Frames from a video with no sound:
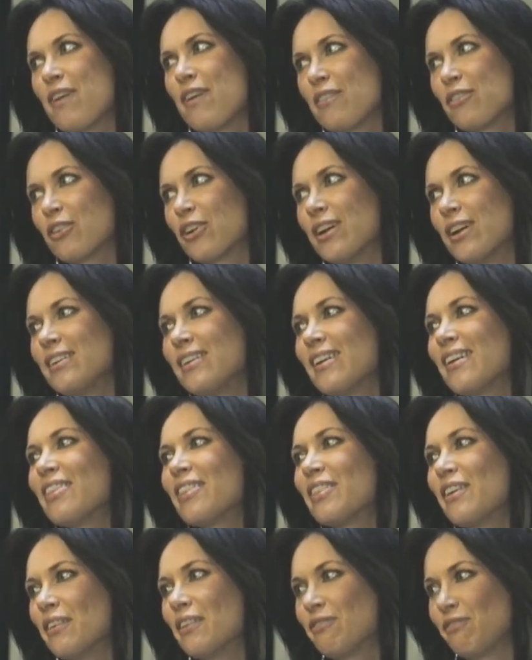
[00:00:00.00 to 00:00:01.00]
my
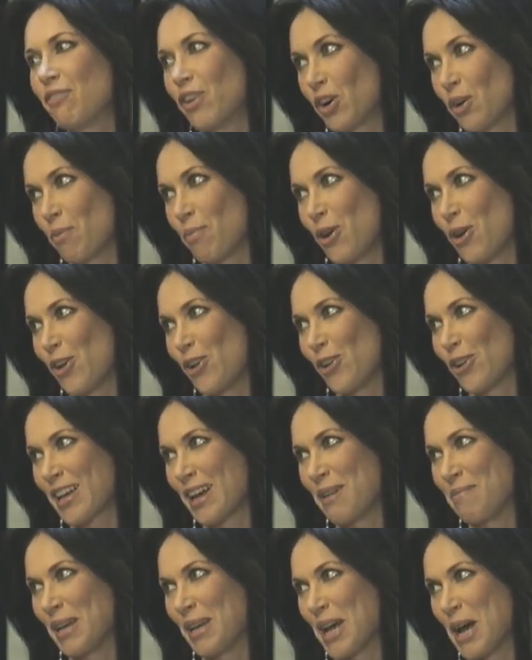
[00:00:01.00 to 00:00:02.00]
favorite, the Fur
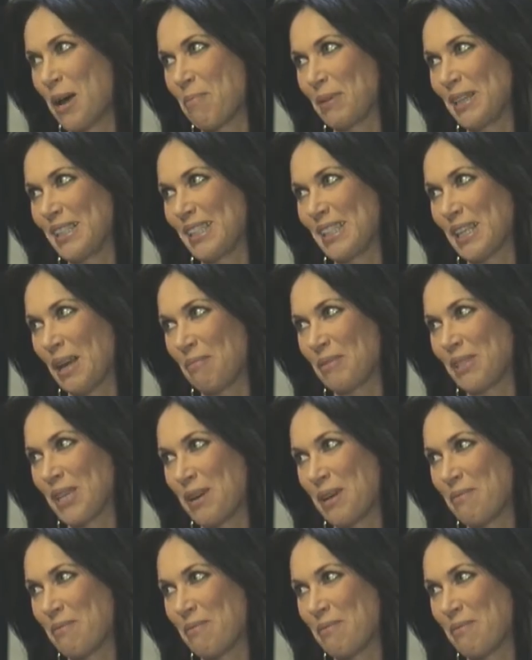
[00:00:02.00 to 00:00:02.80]
Ball coming up in